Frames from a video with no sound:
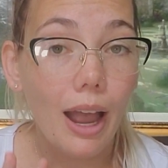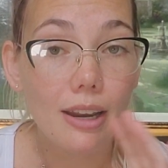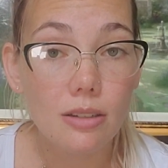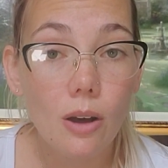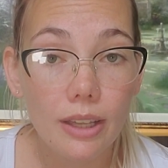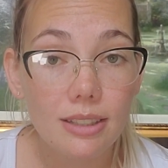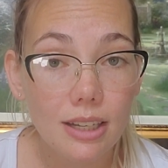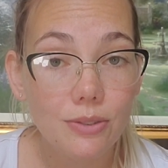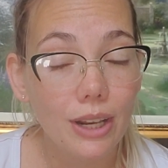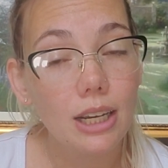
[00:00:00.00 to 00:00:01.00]
know that
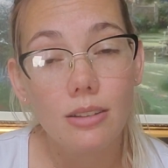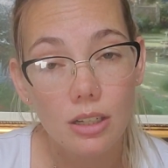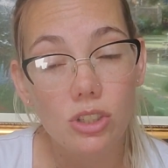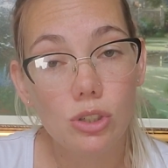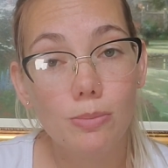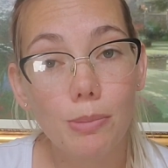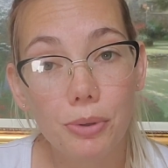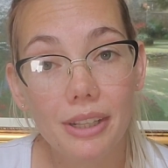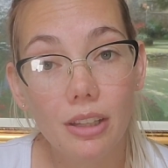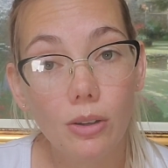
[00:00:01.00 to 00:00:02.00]
sounds funny because you should be
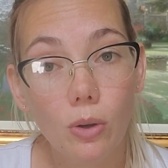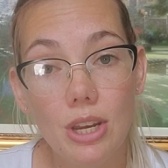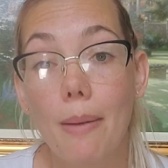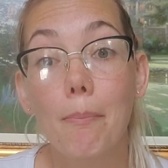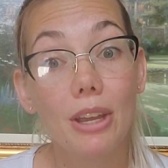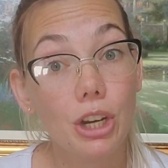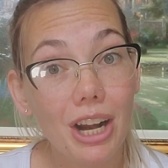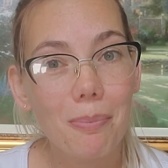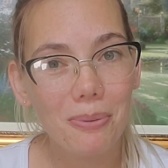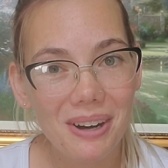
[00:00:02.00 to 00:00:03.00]
breathing the whole time, but you're
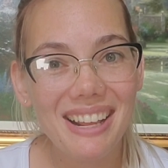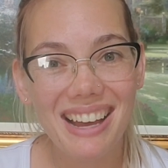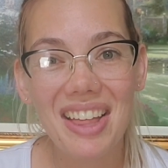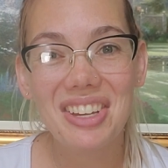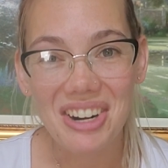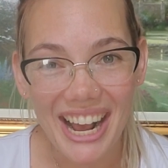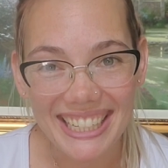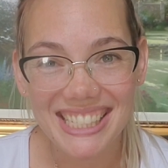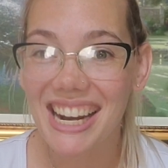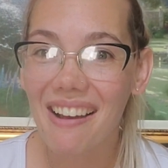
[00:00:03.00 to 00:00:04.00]
gonna breathe on the
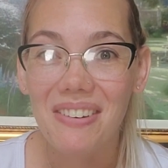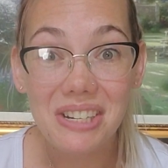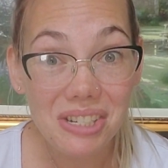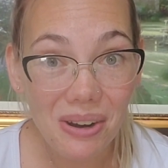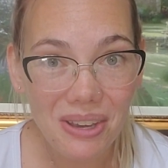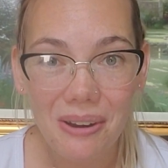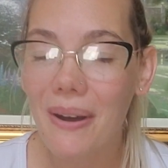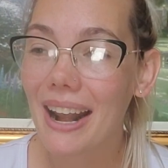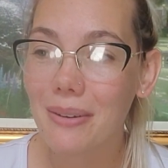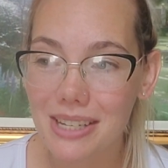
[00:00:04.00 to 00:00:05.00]
rest, and I will show you
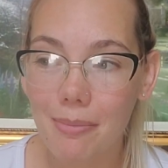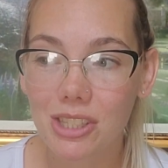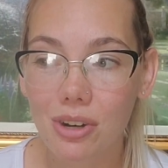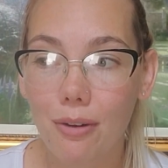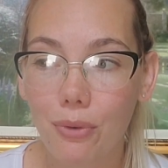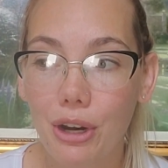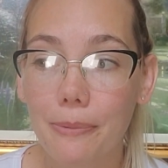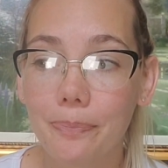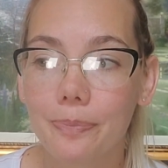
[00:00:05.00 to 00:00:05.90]
and I'll demonstrate it for you.